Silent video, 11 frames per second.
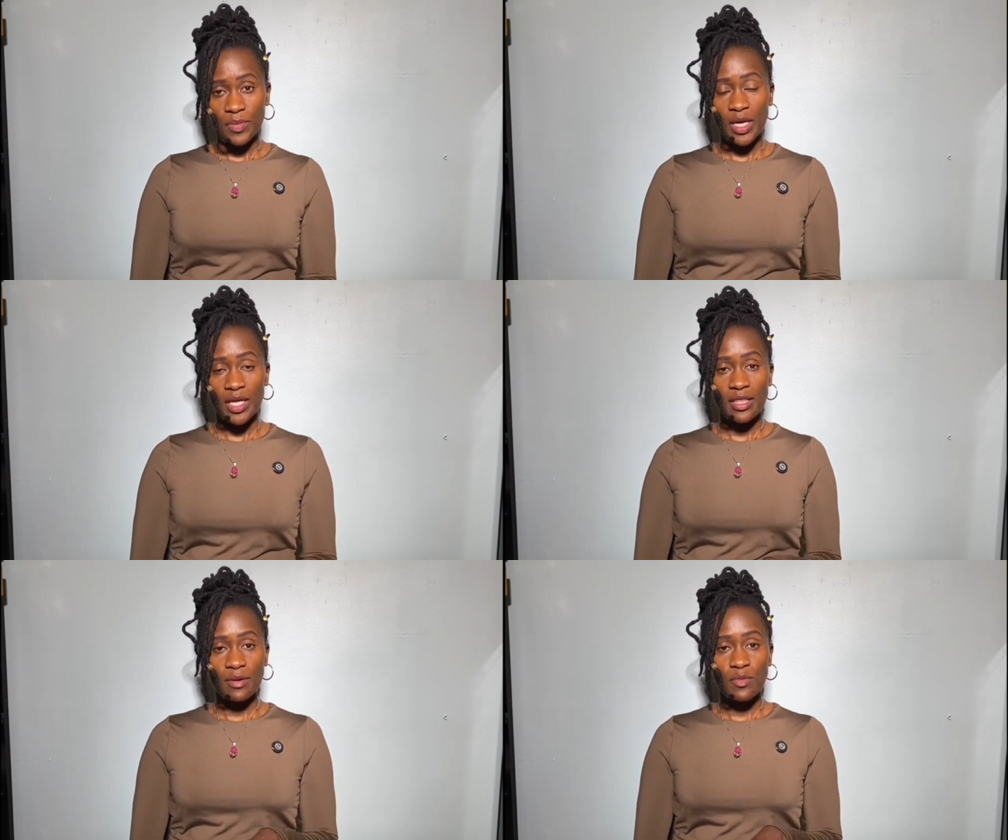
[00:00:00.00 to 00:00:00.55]

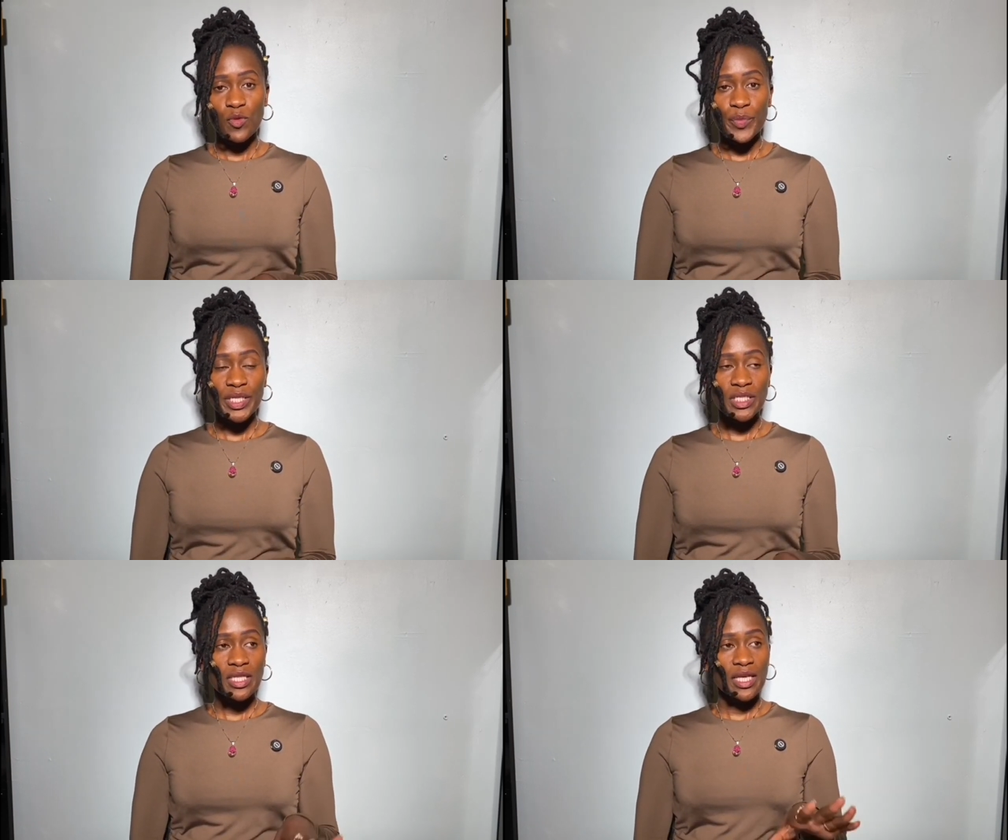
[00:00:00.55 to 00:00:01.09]
And the
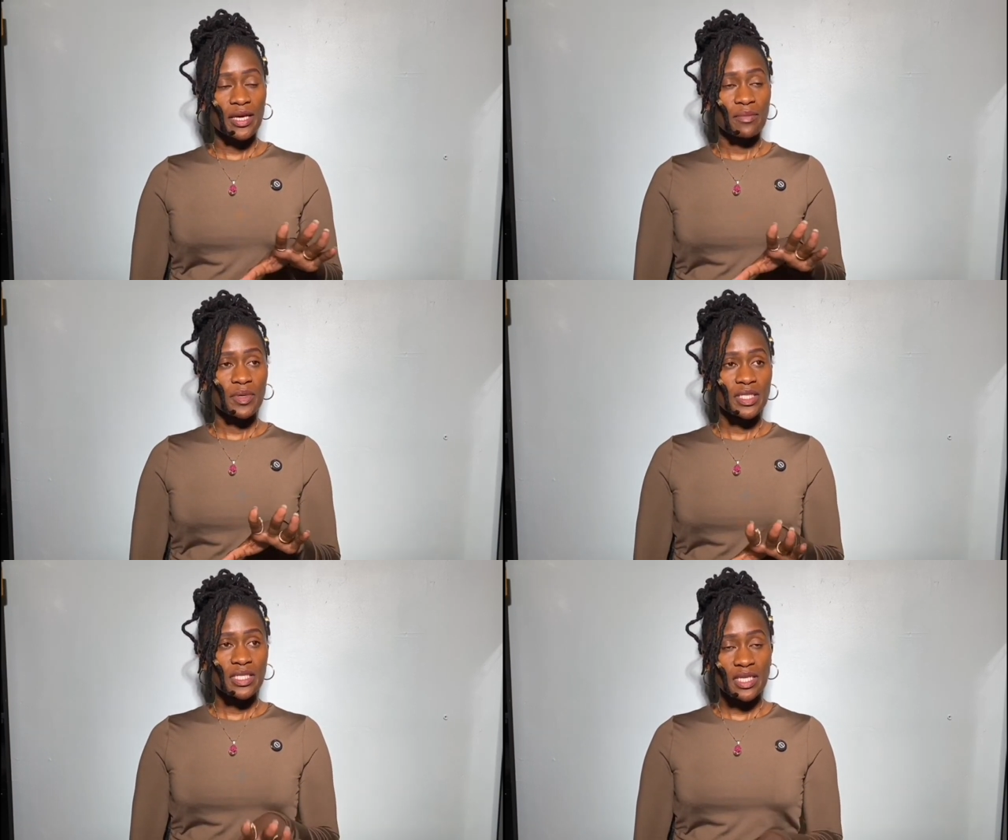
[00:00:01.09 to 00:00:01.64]
moment the
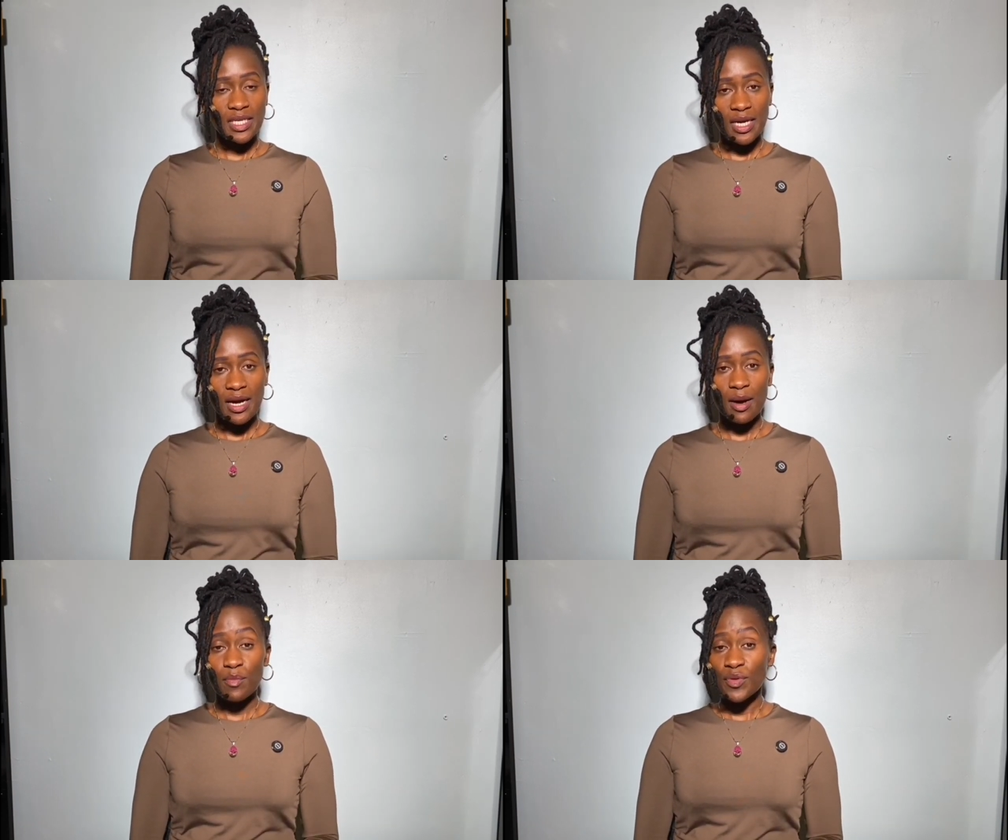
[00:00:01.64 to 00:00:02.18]
embassy here
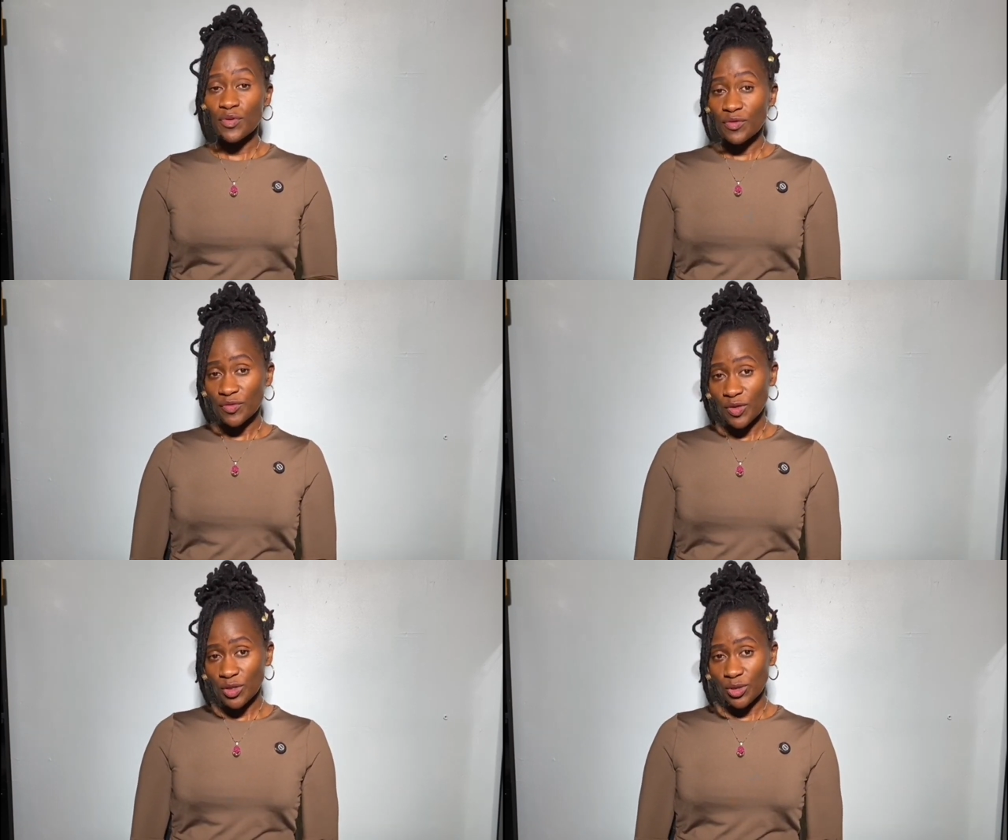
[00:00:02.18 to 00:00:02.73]
approves
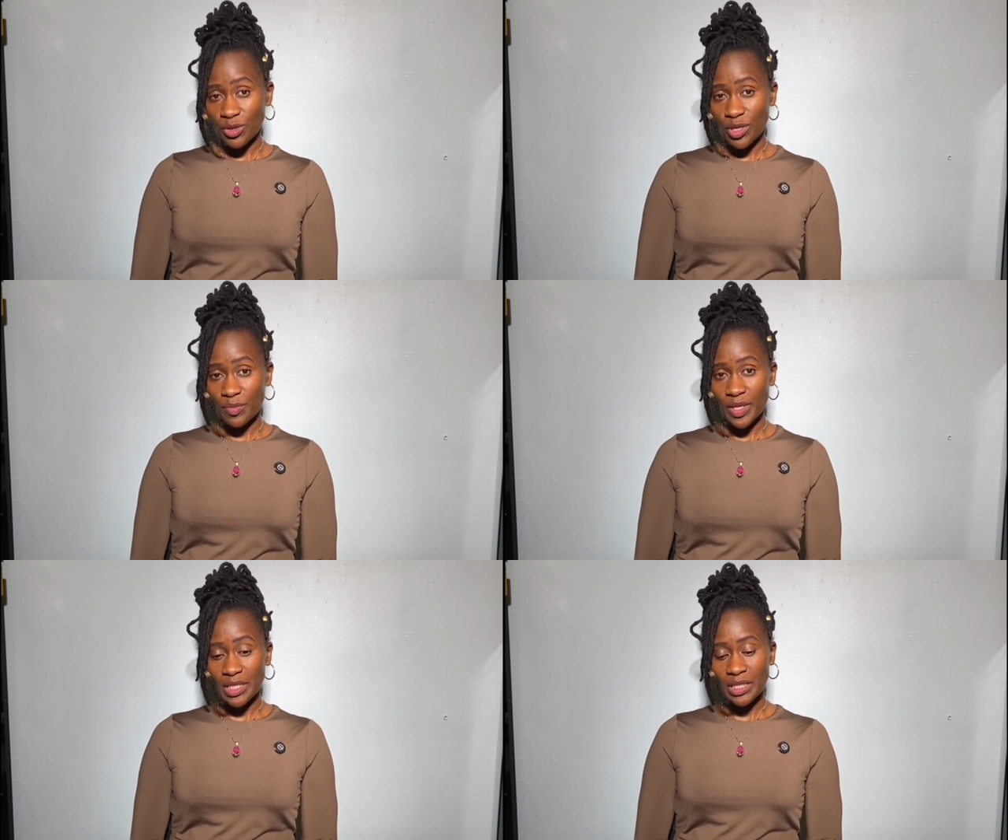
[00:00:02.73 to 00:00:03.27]
your
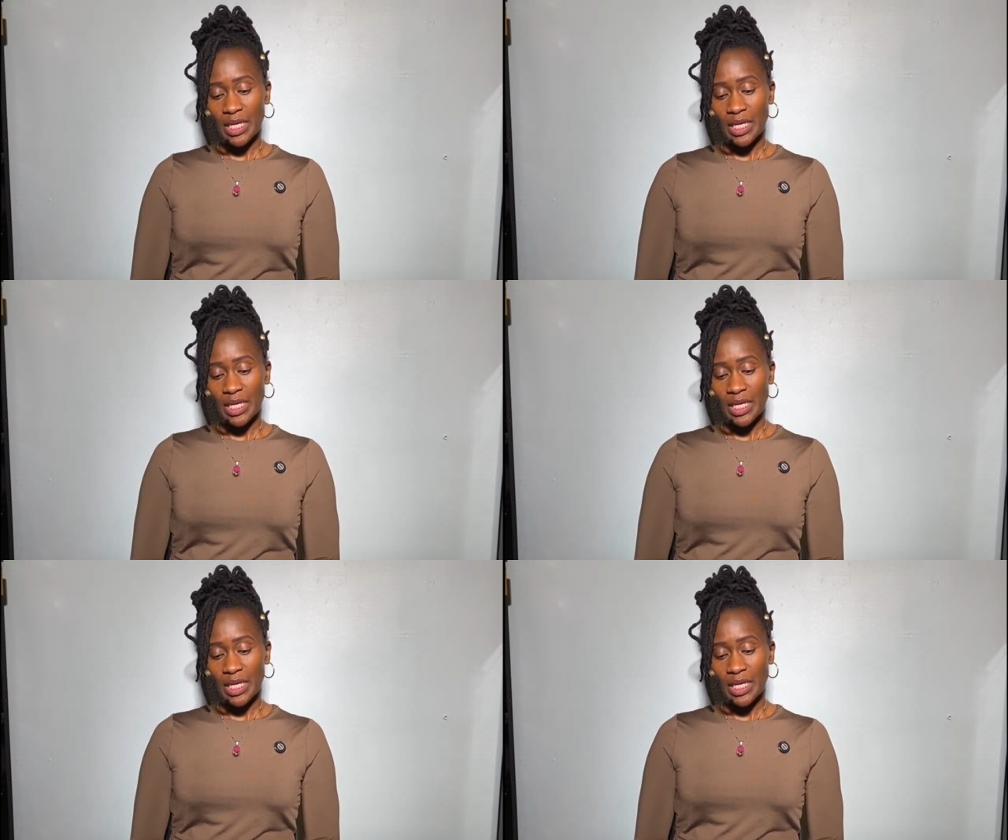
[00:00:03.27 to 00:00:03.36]
document,